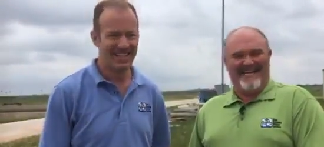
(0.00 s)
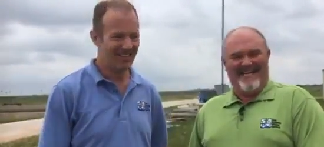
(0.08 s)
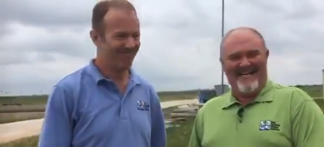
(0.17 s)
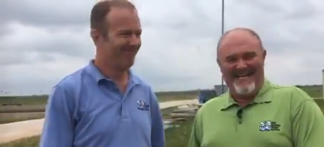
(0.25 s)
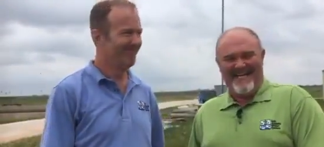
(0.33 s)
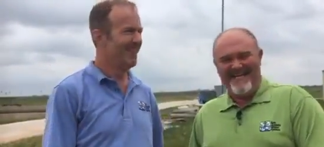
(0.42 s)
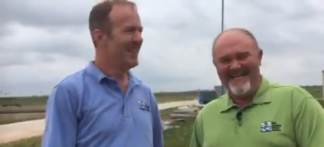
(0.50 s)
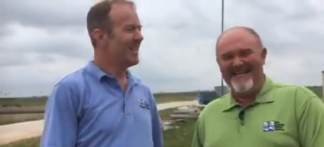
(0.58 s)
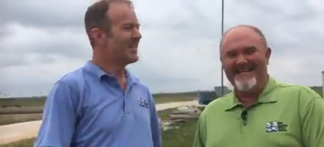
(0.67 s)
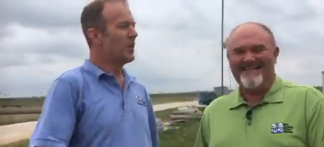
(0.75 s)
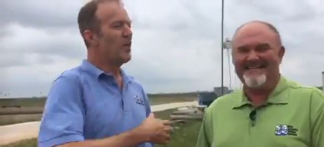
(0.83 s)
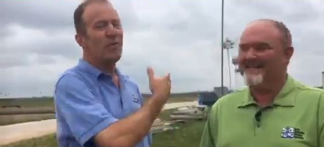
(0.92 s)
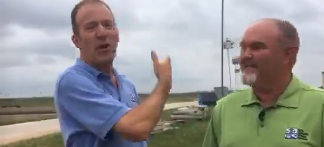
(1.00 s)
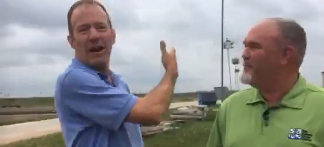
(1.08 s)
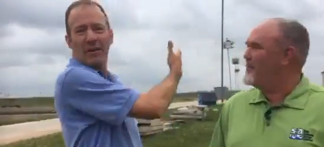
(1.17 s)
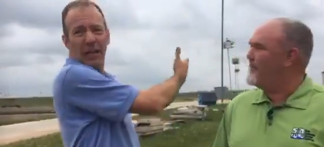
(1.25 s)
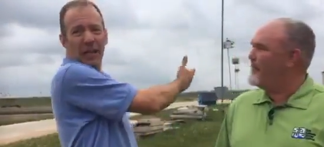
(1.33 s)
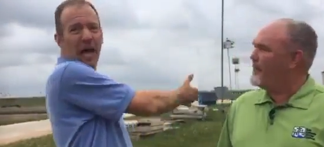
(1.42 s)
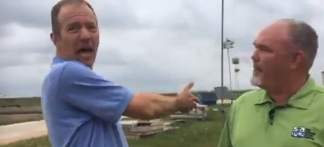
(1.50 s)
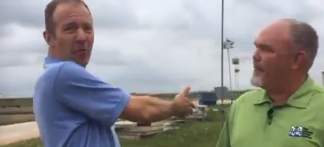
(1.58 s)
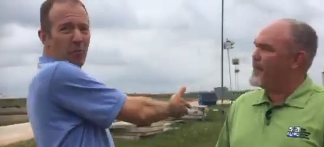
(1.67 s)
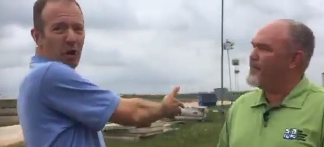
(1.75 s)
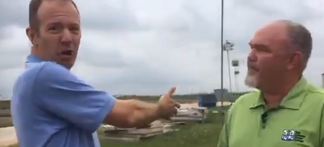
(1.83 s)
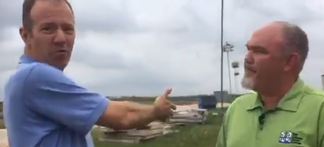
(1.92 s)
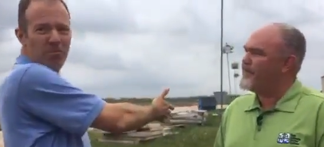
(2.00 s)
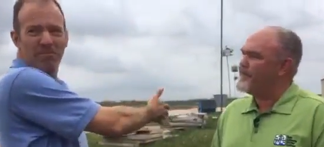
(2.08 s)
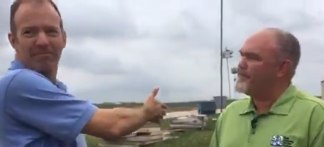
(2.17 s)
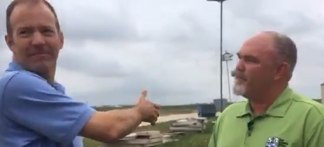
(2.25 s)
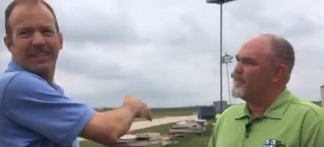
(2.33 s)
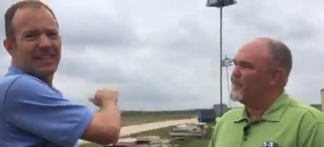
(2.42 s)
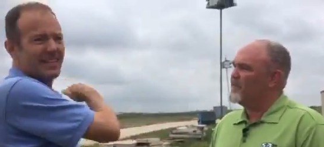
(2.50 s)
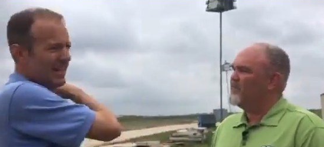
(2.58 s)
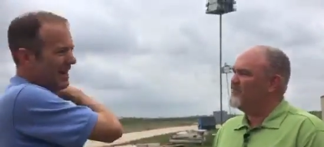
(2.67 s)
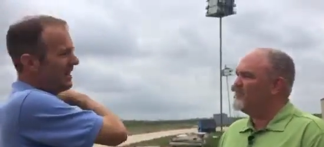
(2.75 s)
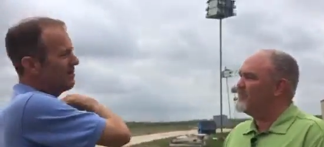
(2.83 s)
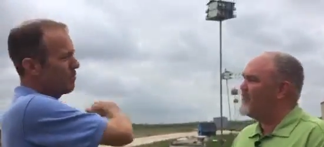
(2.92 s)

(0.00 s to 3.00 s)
Speaker 1: so, so if you have a lot of room, uh,